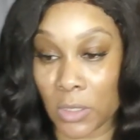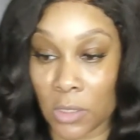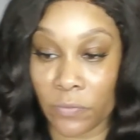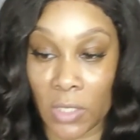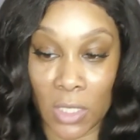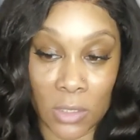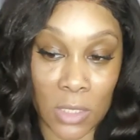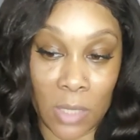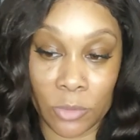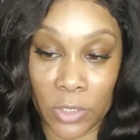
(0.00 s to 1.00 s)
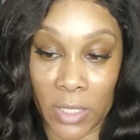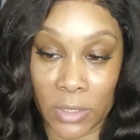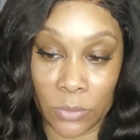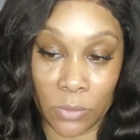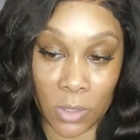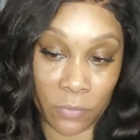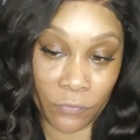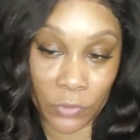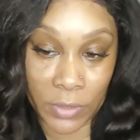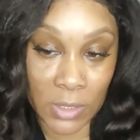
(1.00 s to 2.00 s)
list of things that I'm trying to get
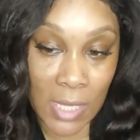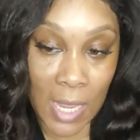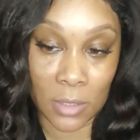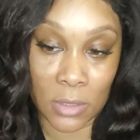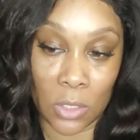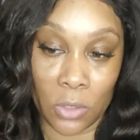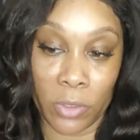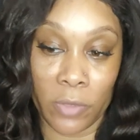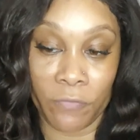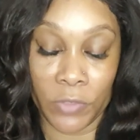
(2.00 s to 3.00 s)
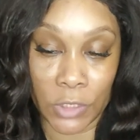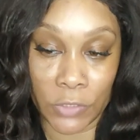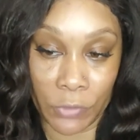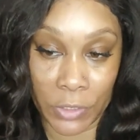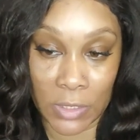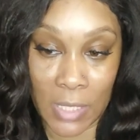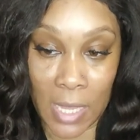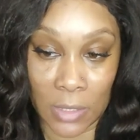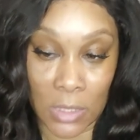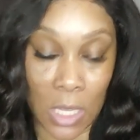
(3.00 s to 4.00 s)
for this household and finish for this
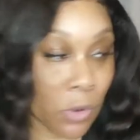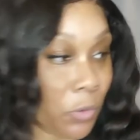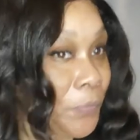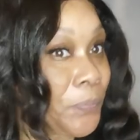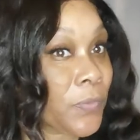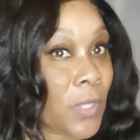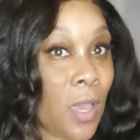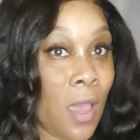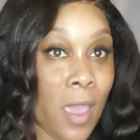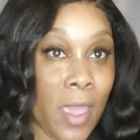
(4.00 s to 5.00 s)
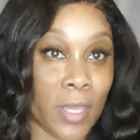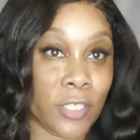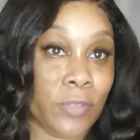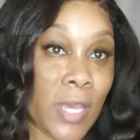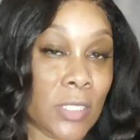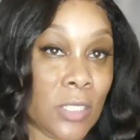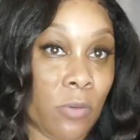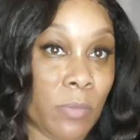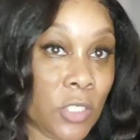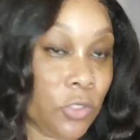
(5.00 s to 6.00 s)
household. As you guys
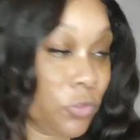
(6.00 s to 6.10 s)
know, my